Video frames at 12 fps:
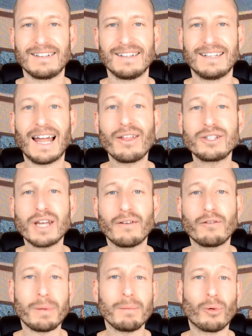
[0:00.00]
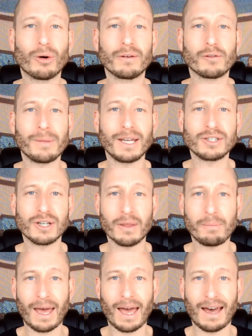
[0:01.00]
Now that you have a bit more information on the
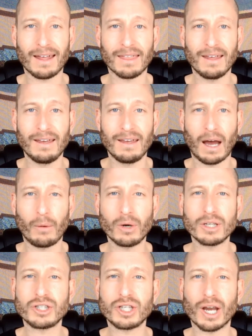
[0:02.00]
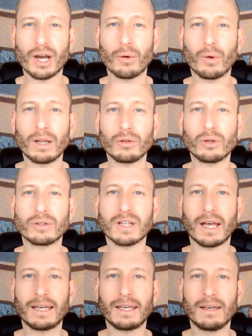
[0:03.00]
path, I want to share what it looks
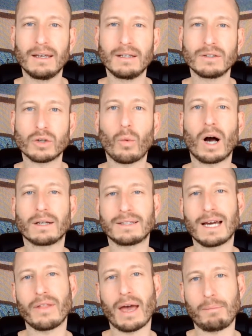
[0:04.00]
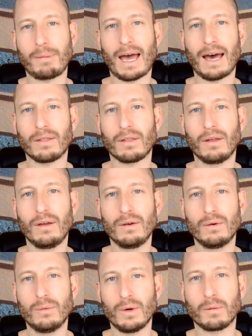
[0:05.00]
like to walk down that path
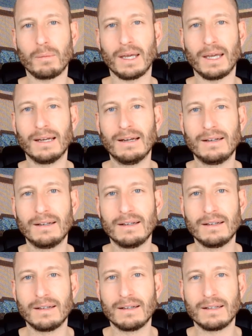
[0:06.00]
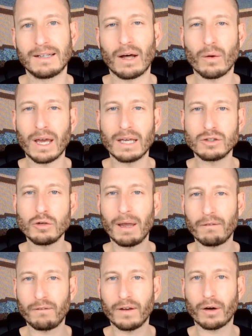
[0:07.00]
with me. Now, as you may
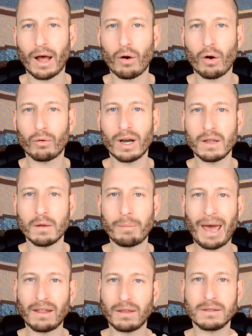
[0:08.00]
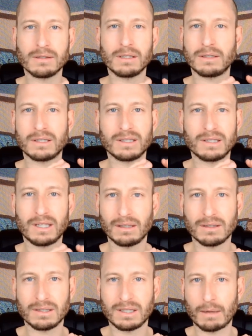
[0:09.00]
have figured out already, the path isn't distinct
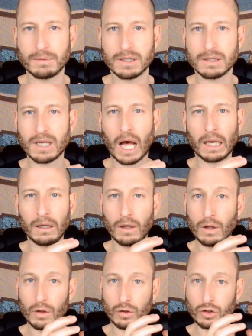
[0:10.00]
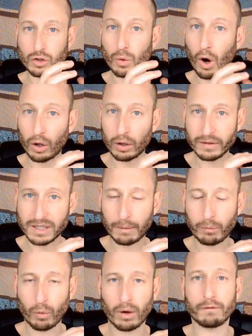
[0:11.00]
steps. It's not do all of
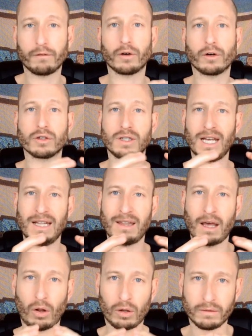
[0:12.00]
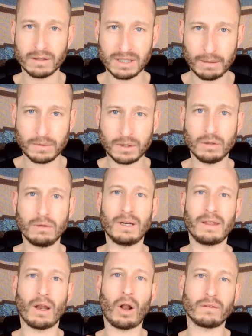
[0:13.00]
step one first, and then all of step two,
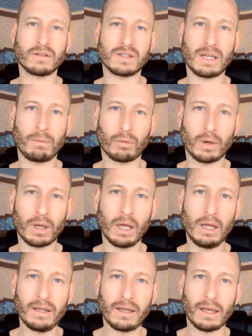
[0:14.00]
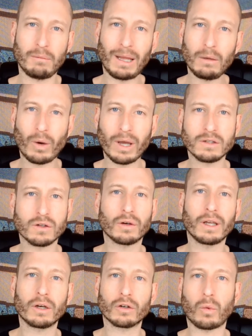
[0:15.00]
and then all of step three. In many ways, they're
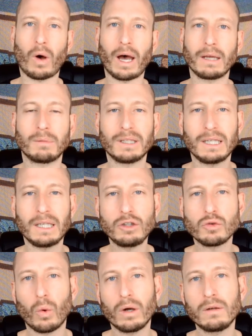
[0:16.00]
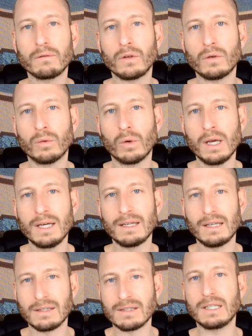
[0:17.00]
intertwined, but each one of you
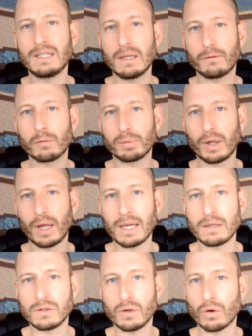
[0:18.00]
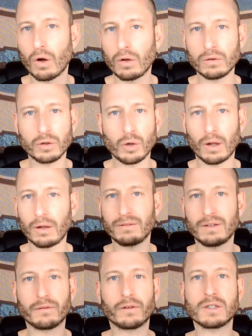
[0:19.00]
is in a different place. You're all, you all have
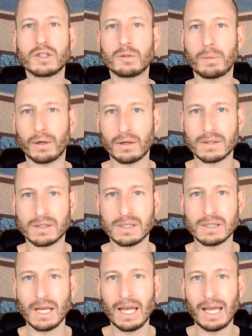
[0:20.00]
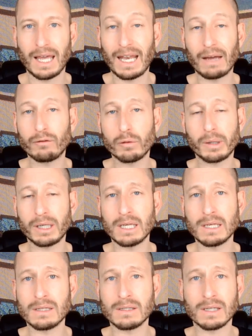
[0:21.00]
different experiences, and everybody
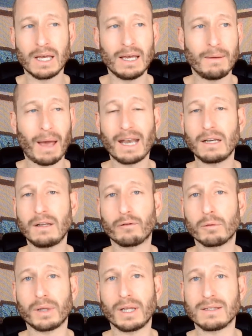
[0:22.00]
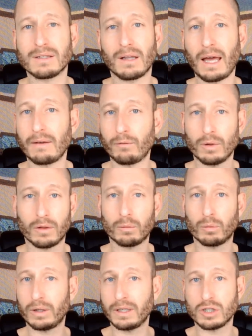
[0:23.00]
is at a different place in life with their
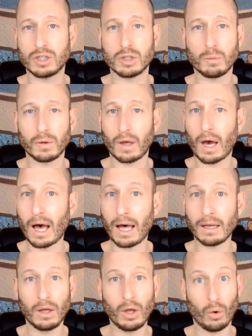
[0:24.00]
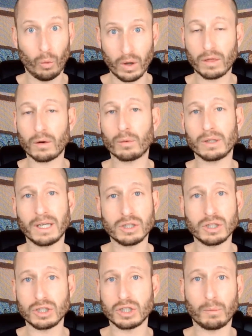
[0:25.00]
relationship with God, with their
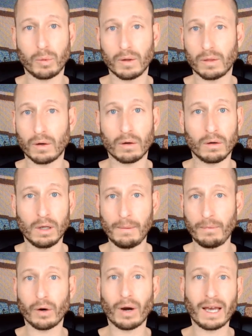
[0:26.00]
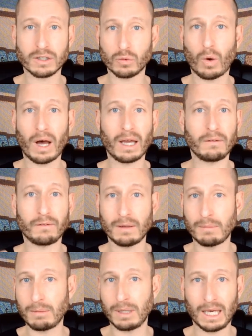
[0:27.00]
relationship with their, their ex wife and
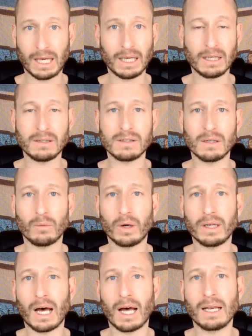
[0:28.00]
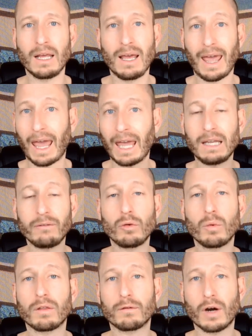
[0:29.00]
maybe kids and whatnot, and even
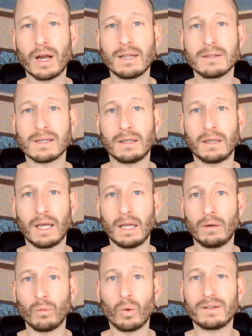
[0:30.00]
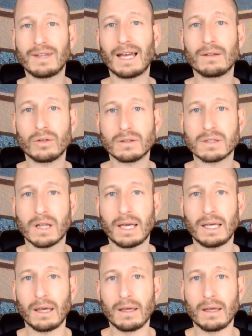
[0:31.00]
with friends and, and what that looks like.